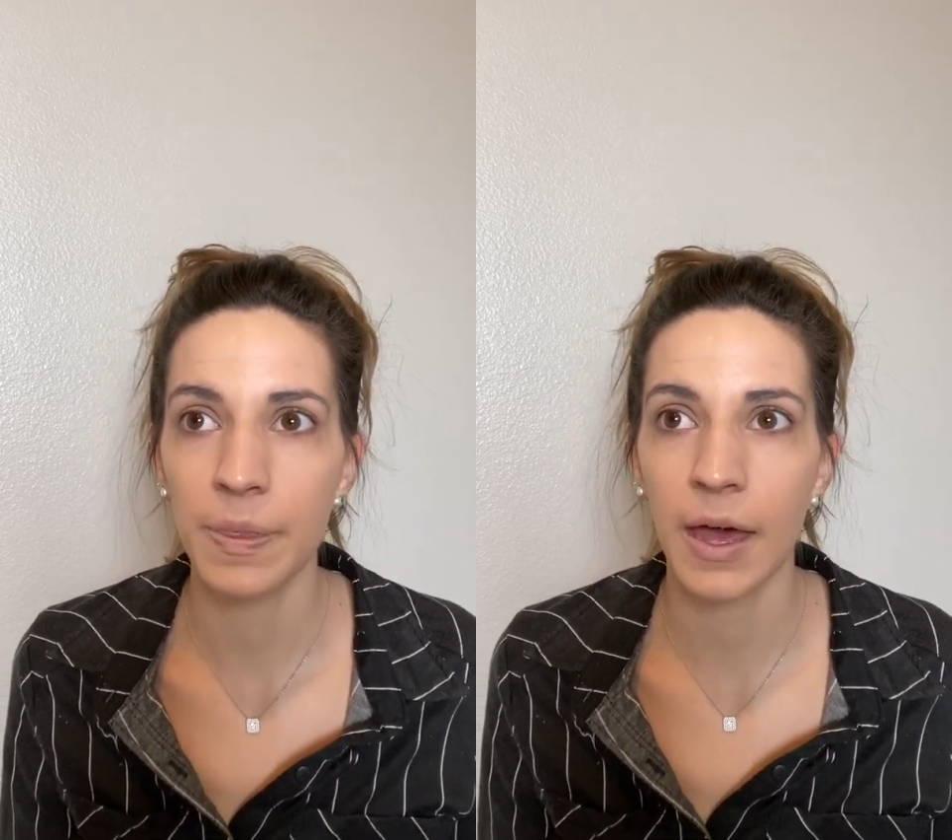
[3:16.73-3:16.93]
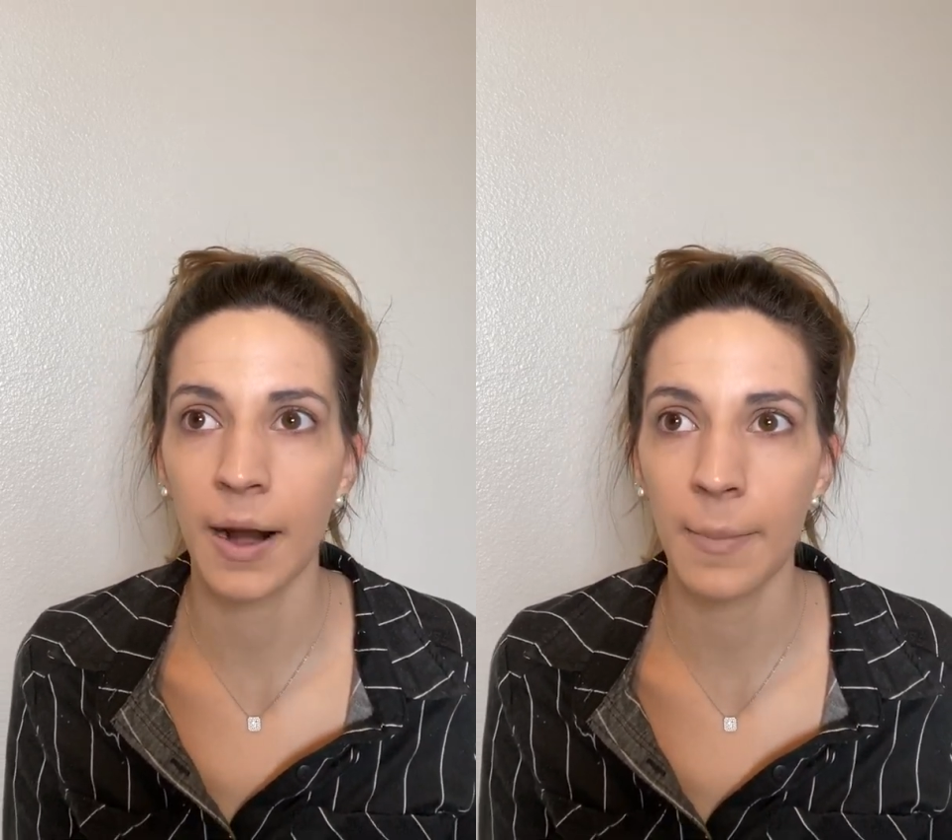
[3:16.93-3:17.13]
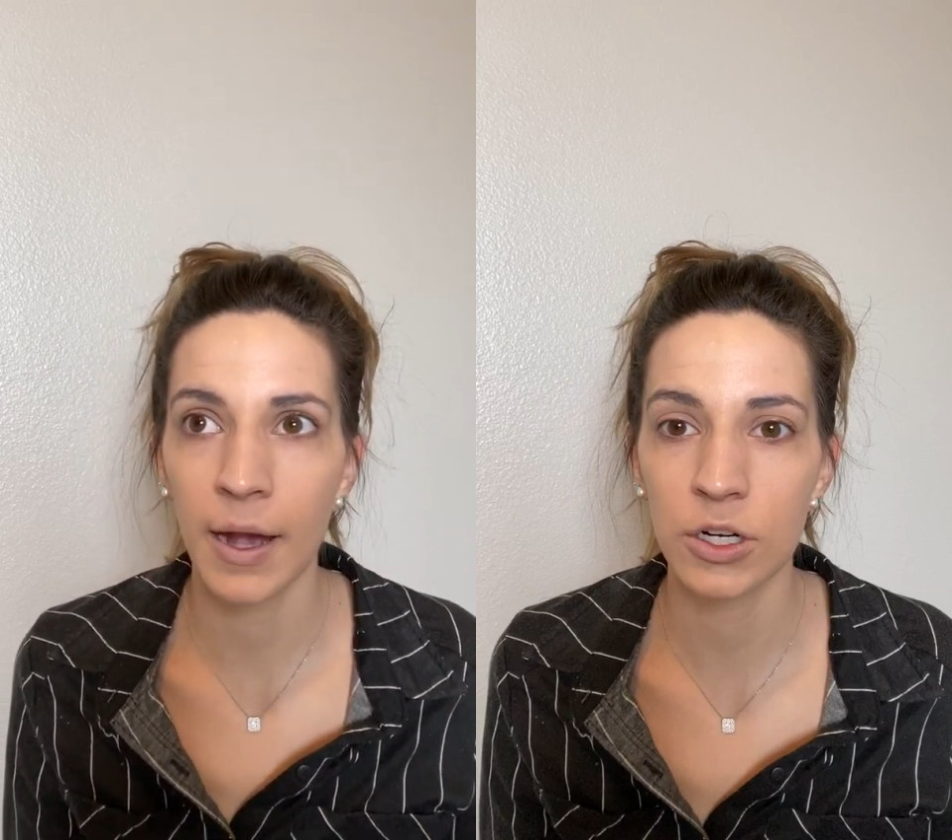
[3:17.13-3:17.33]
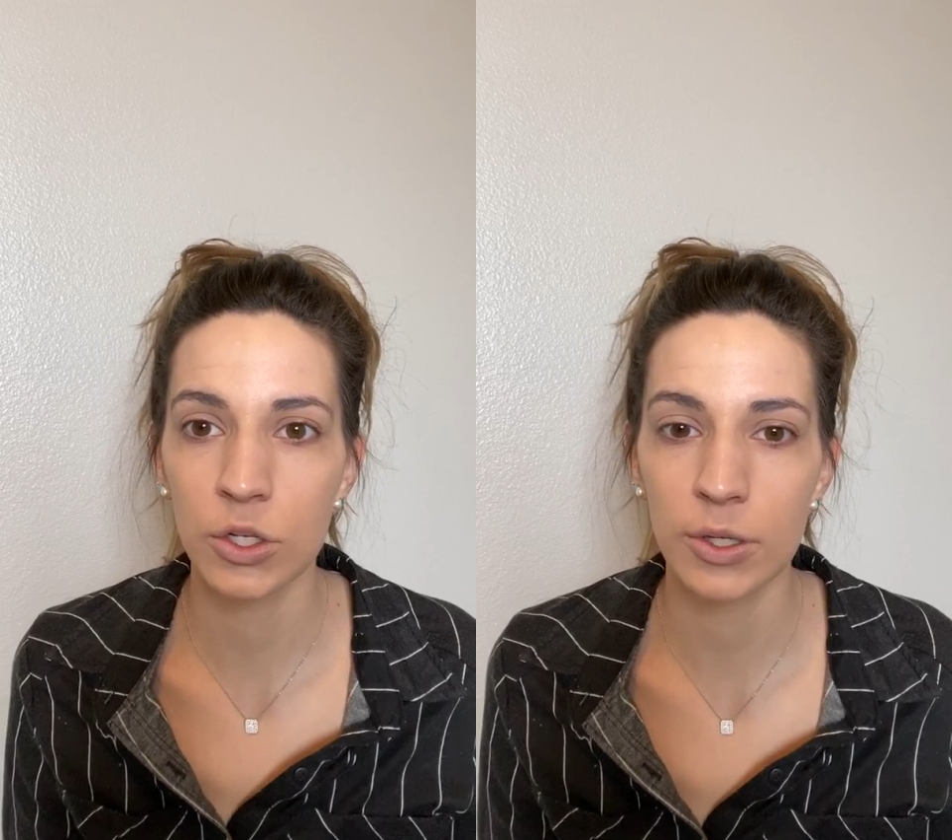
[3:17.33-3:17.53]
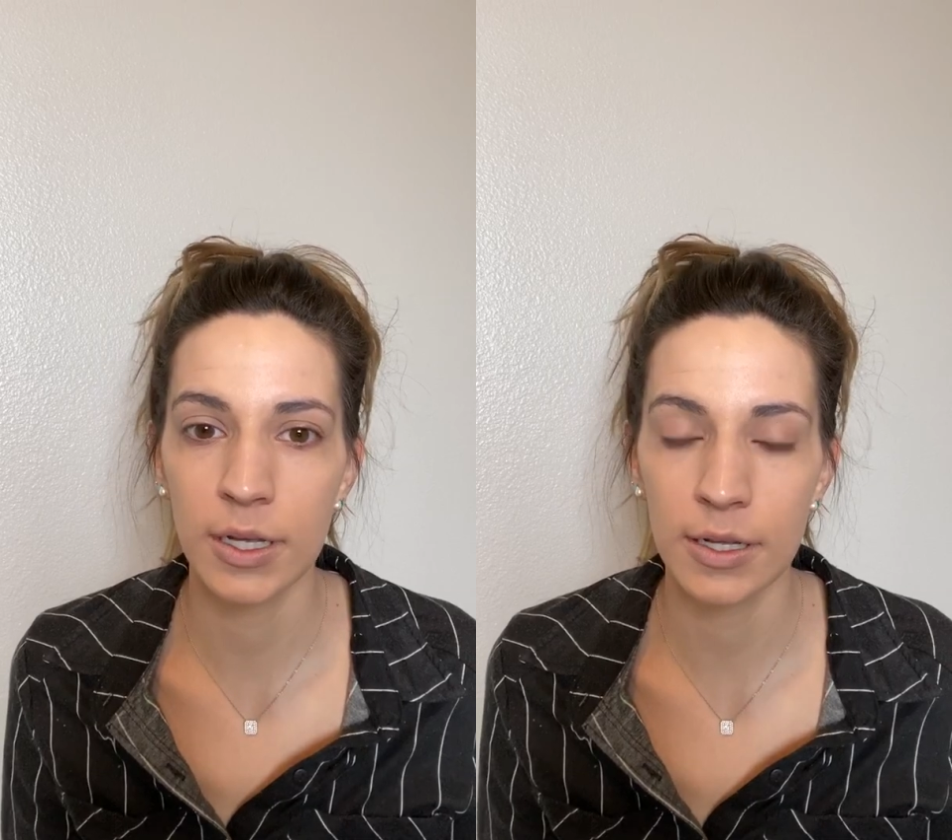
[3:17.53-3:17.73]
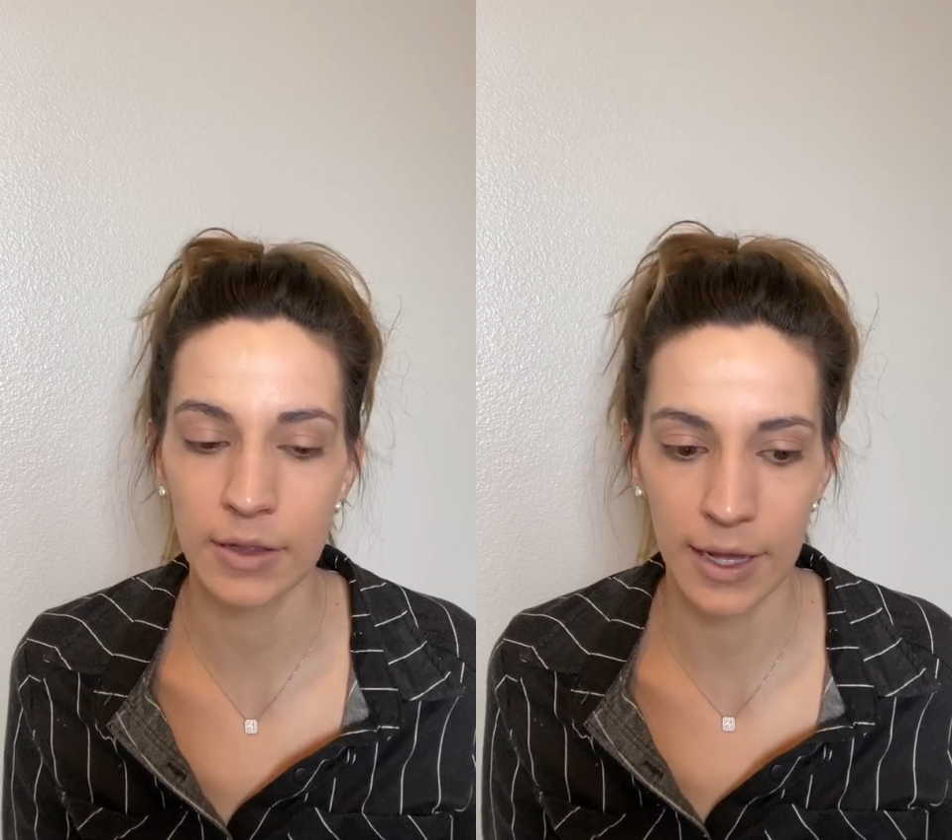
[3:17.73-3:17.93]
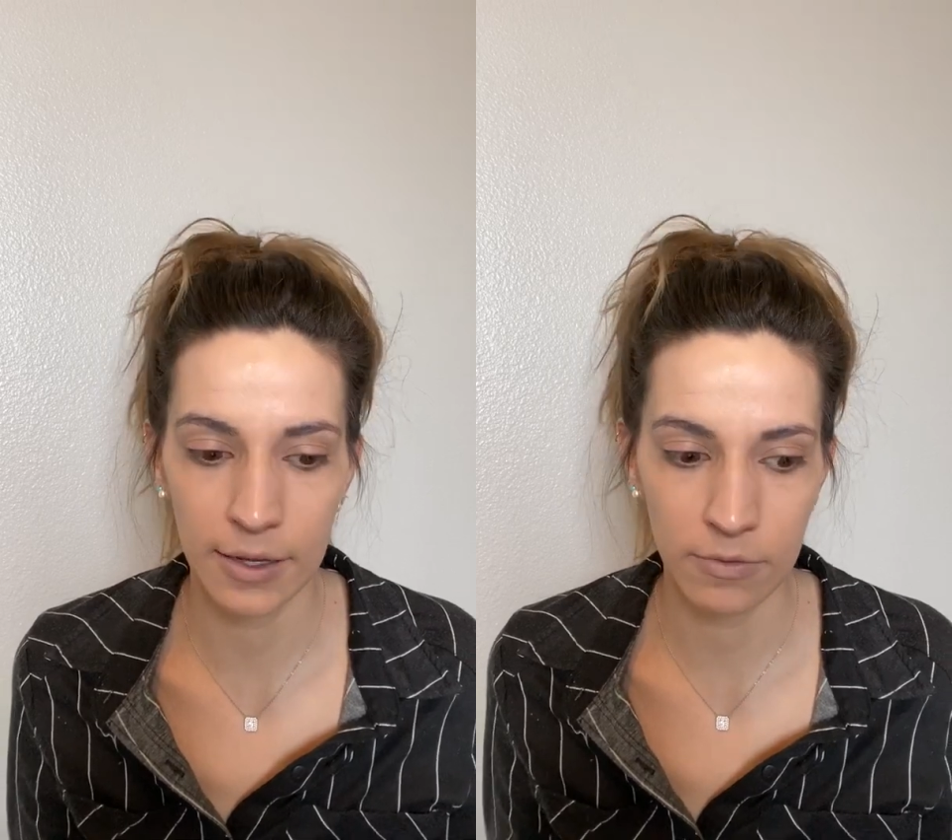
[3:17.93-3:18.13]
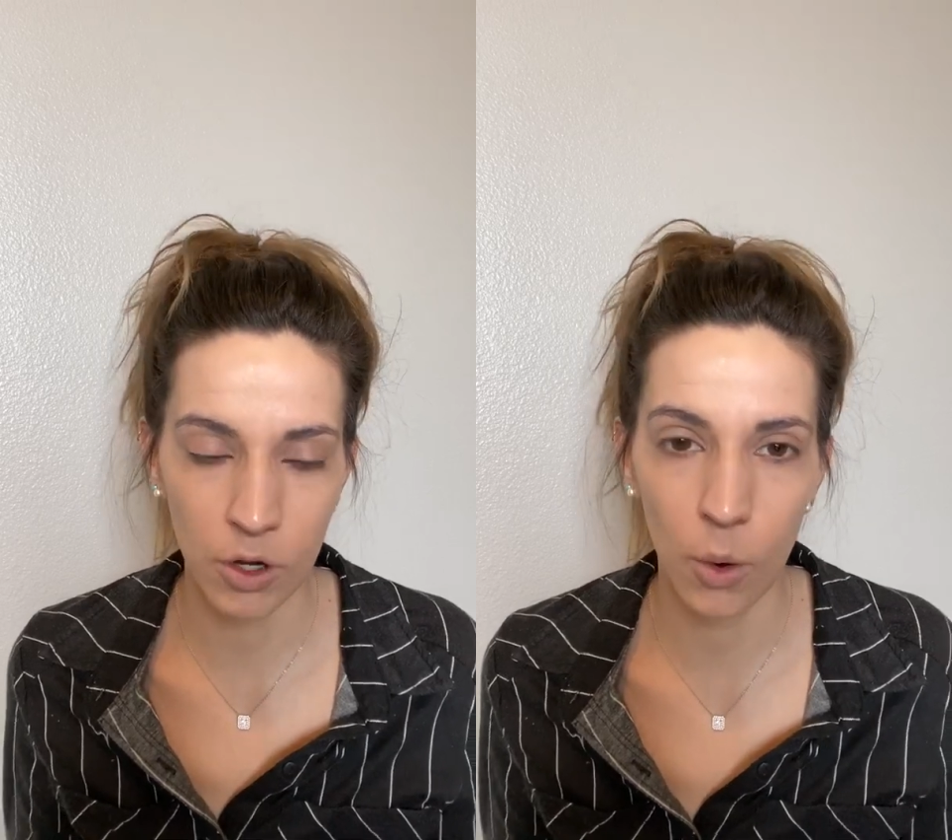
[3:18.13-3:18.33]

that I'm actually like